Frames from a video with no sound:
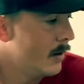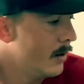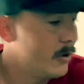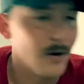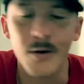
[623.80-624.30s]

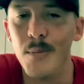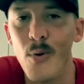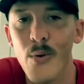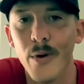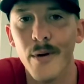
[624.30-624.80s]
took
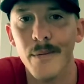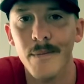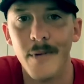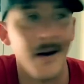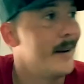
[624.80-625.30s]
more
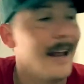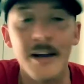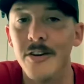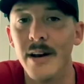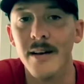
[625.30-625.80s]

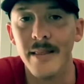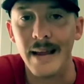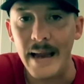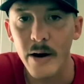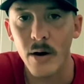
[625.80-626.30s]
attention into the
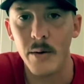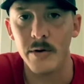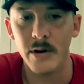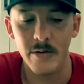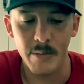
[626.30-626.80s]
gear I was
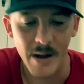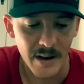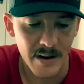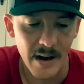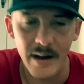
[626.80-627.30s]
using,
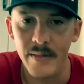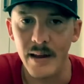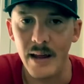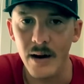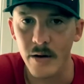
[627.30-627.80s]
maintaining the
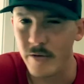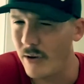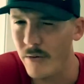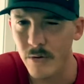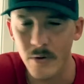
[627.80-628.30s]
gear, so
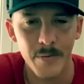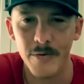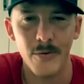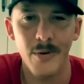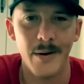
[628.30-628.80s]
forth.
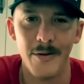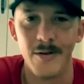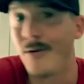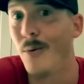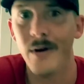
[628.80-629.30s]
Before I was just
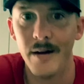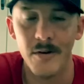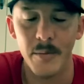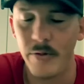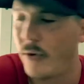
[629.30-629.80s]
like, whatever, I'm
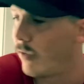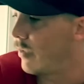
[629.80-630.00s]
gonna throw stuff